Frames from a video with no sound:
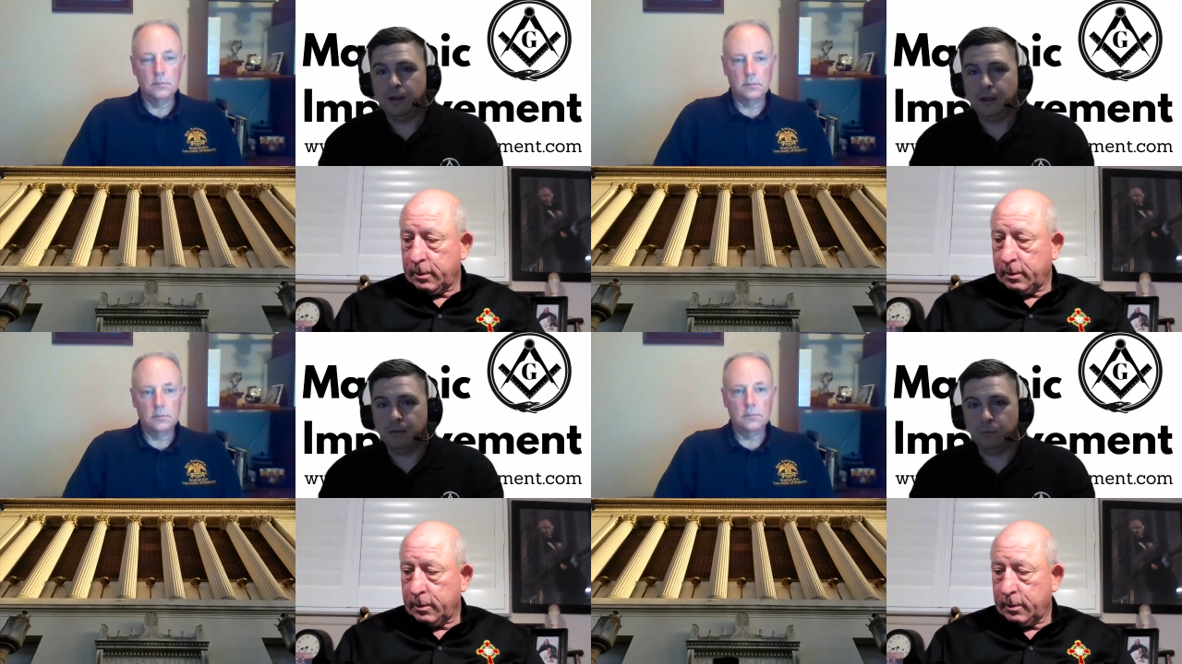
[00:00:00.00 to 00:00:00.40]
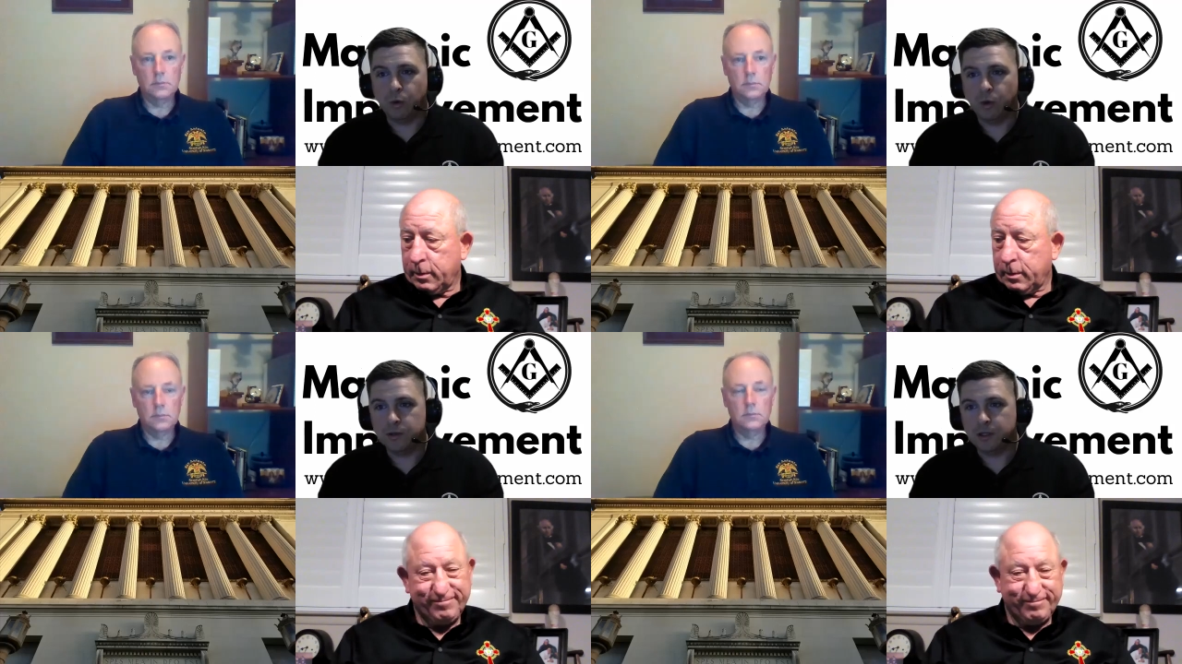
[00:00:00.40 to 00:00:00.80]
Speaker 1: in
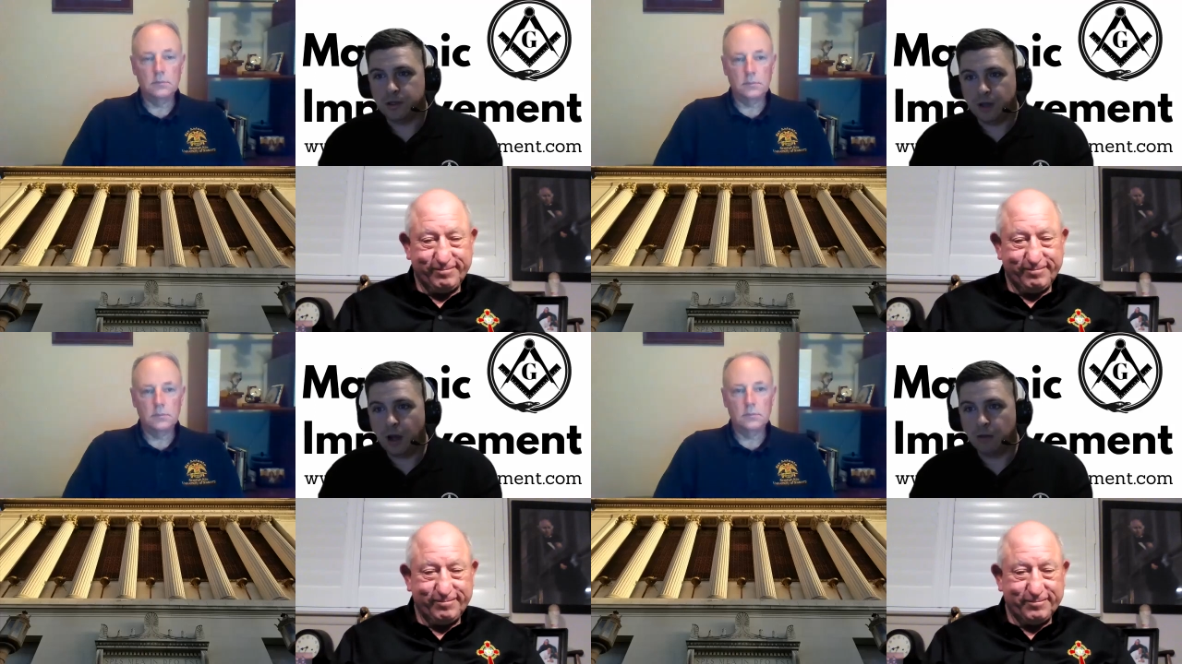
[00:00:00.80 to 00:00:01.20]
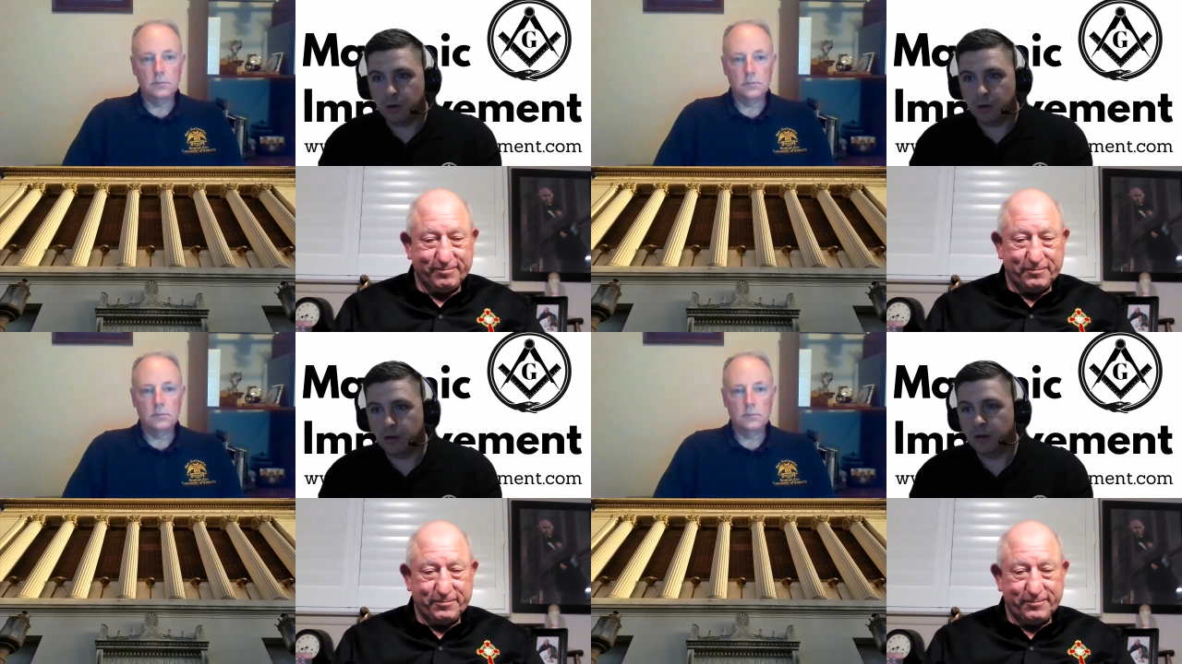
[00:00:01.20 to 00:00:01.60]
Morals and
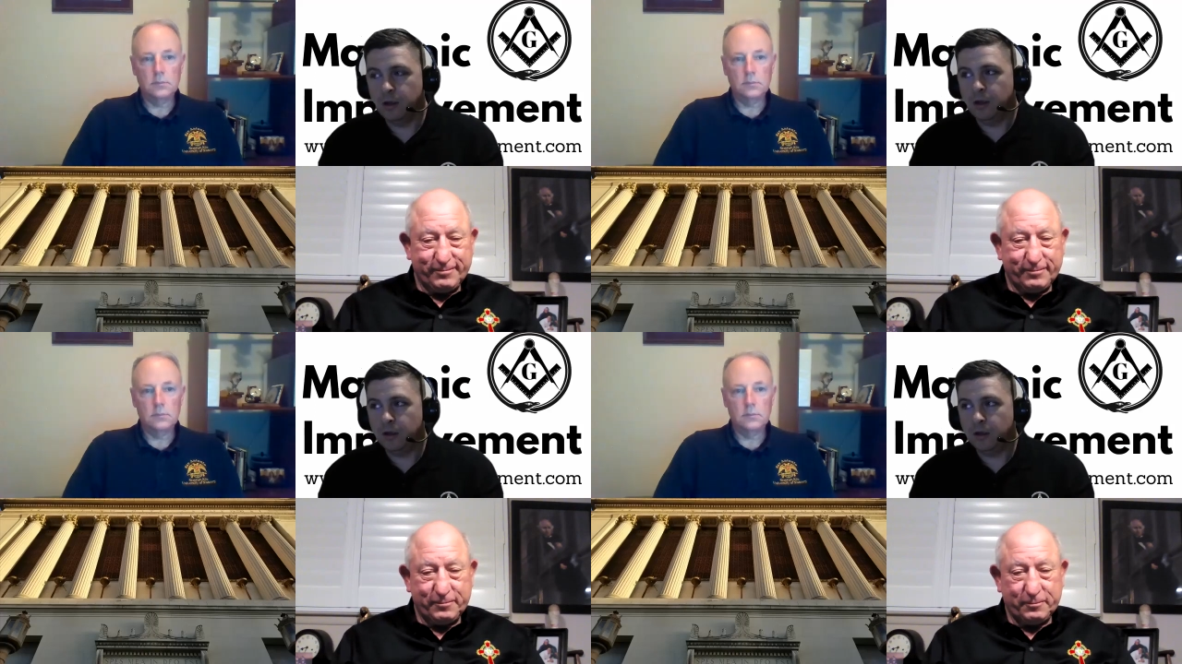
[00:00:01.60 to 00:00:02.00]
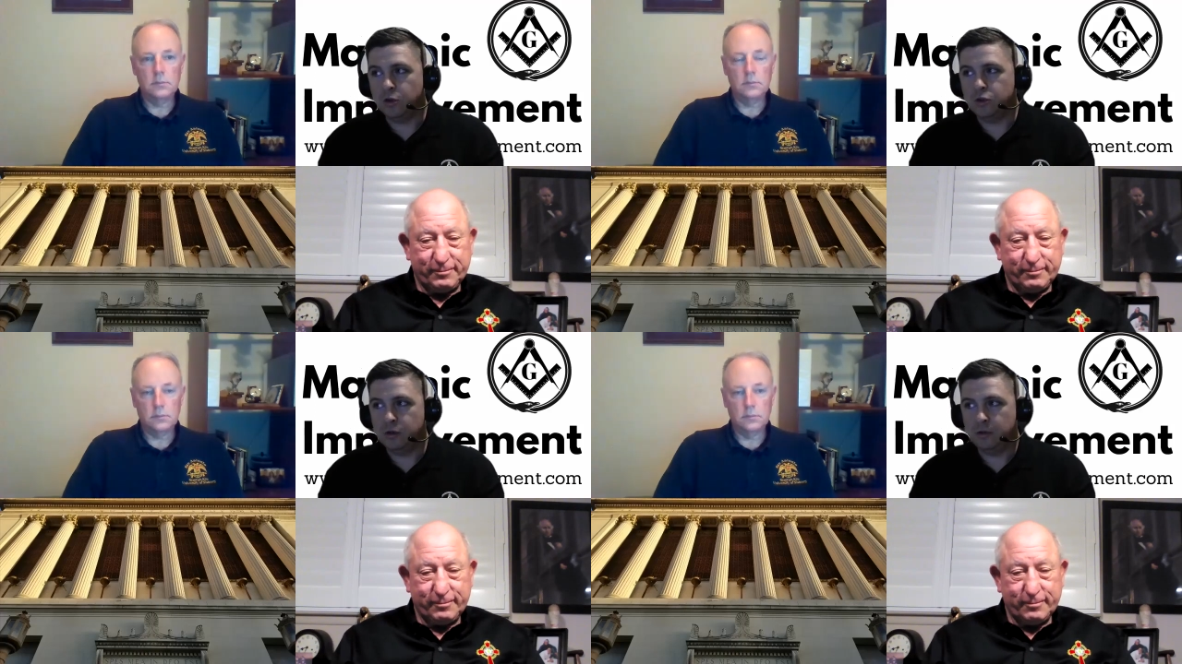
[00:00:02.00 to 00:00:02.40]
Dogma.
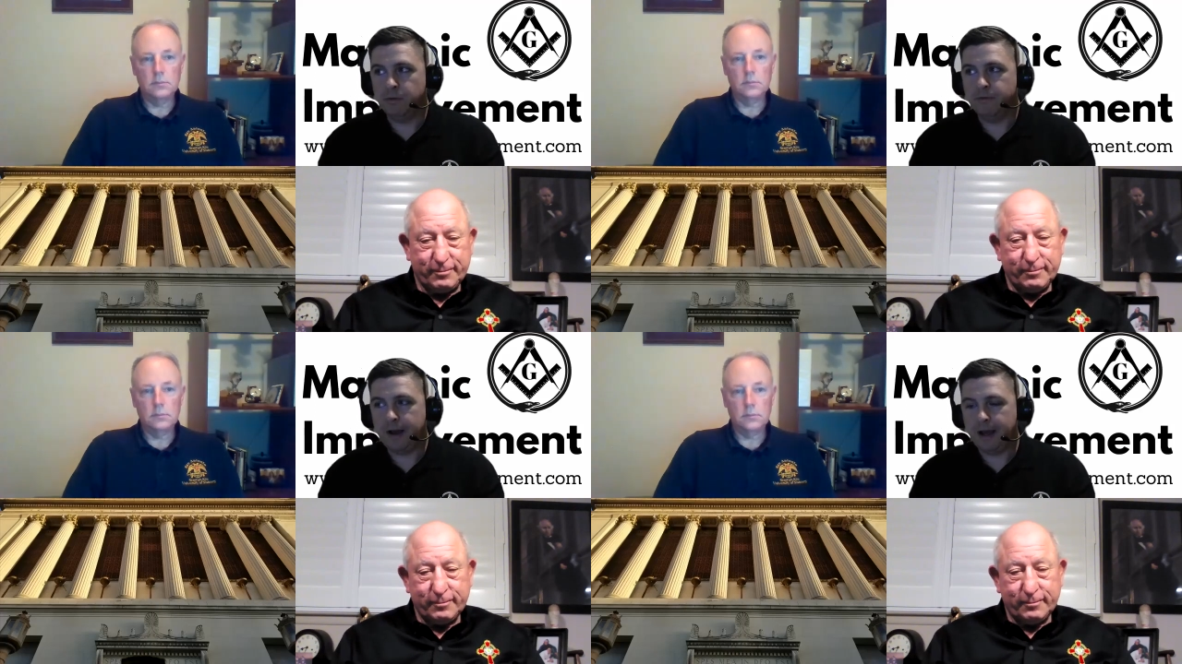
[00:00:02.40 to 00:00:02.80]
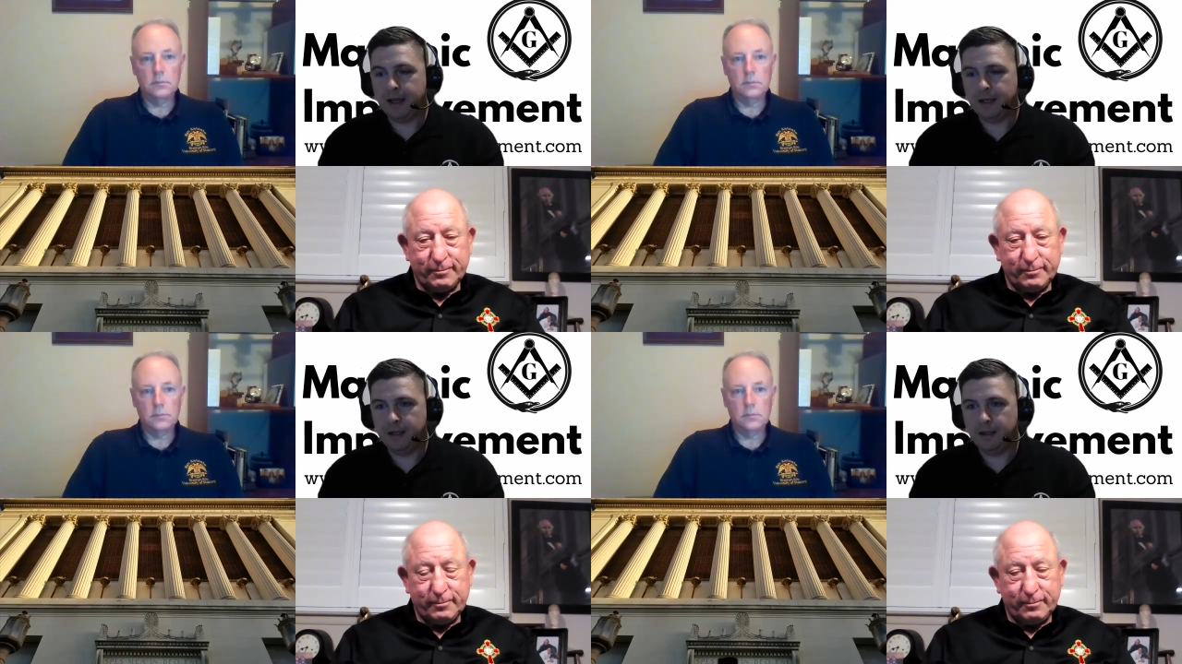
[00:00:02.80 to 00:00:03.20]
Could you
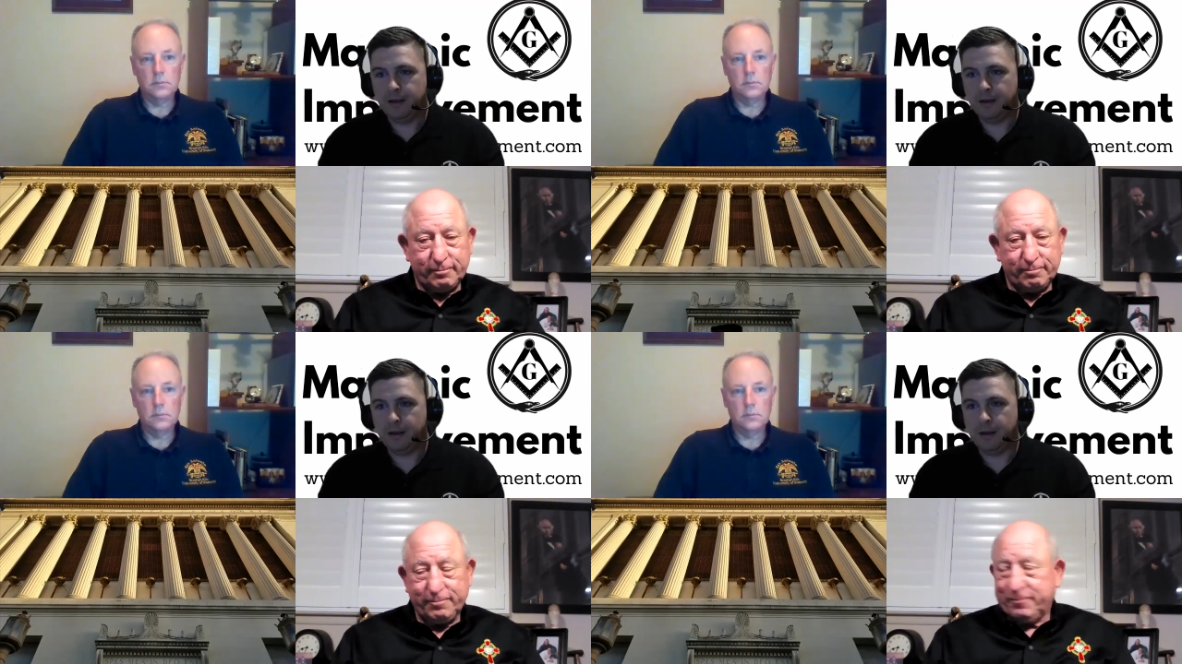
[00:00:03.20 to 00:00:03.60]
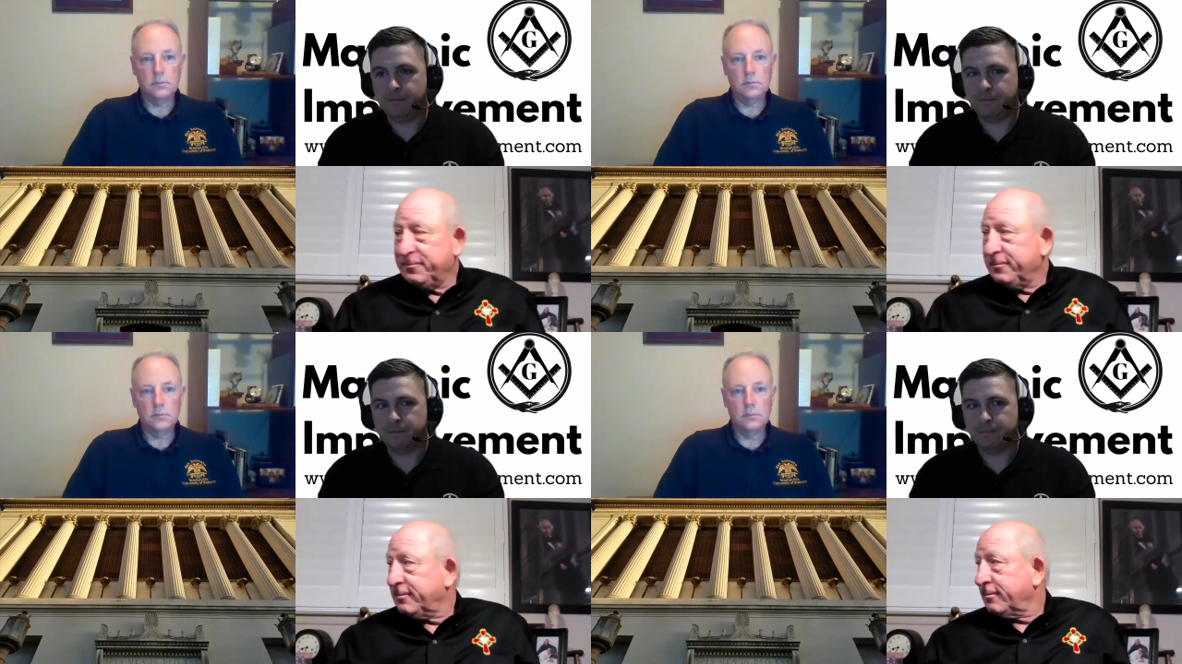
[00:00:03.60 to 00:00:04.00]
provide
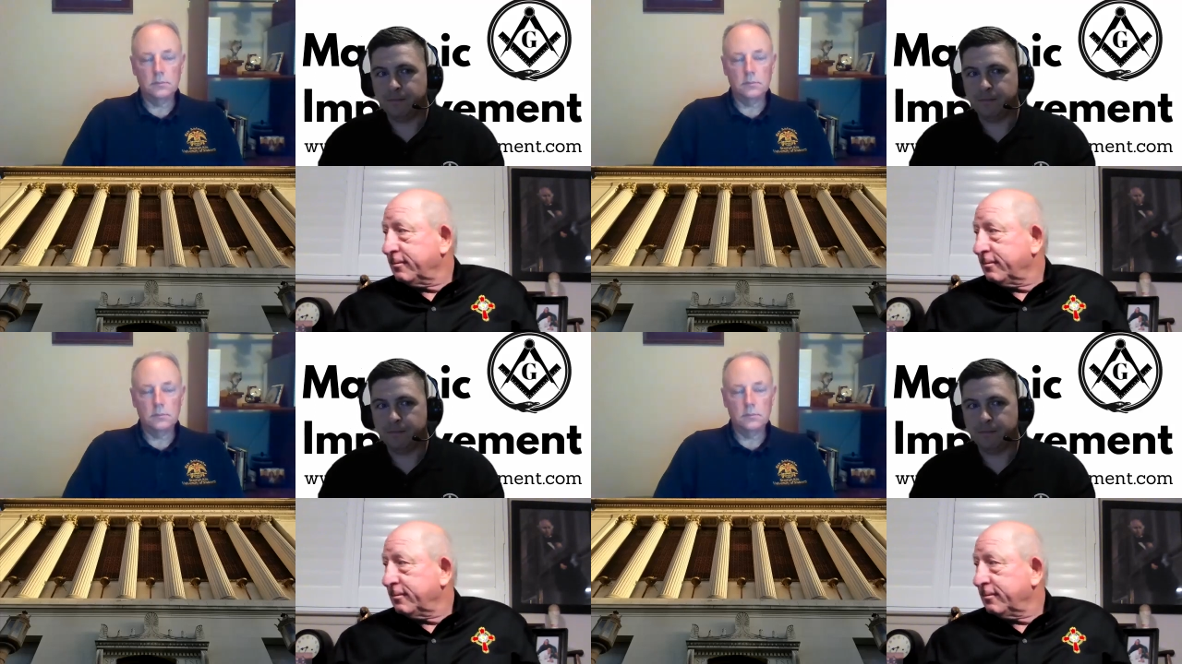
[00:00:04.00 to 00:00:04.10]
the